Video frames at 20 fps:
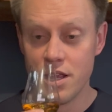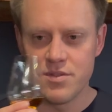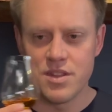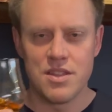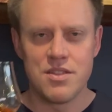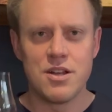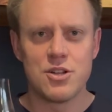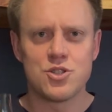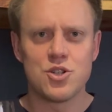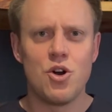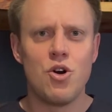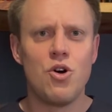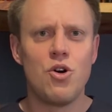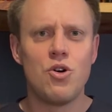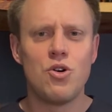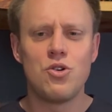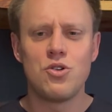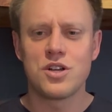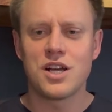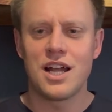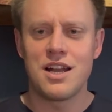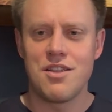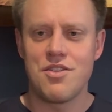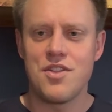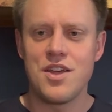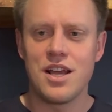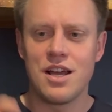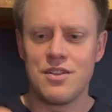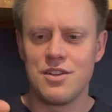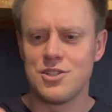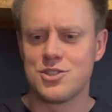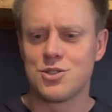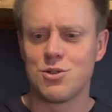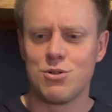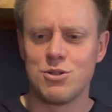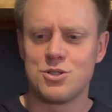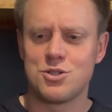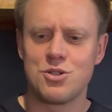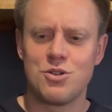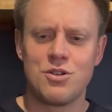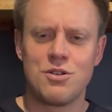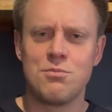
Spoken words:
There's a whole kind of thing on the Swordstone